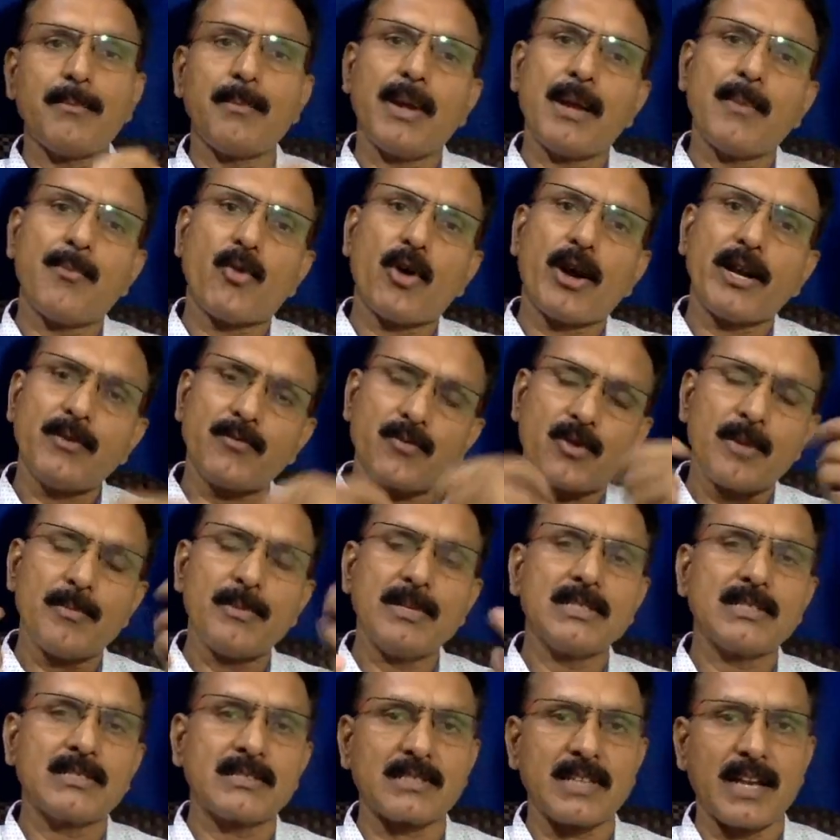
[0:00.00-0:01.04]
appoint from
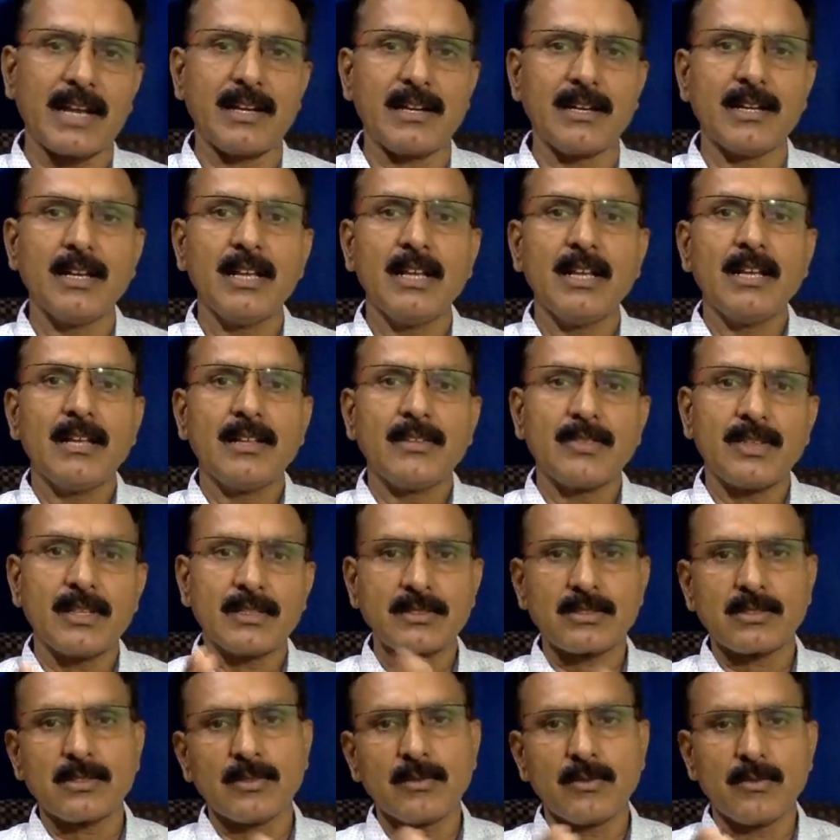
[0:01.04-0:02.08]
his side
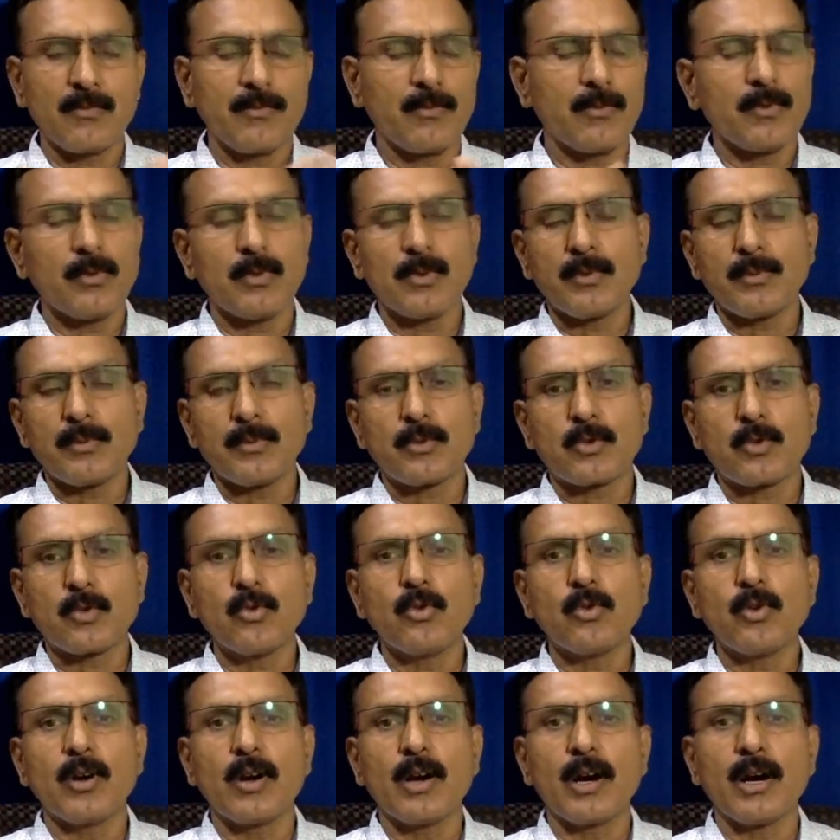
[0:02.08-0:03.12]
this two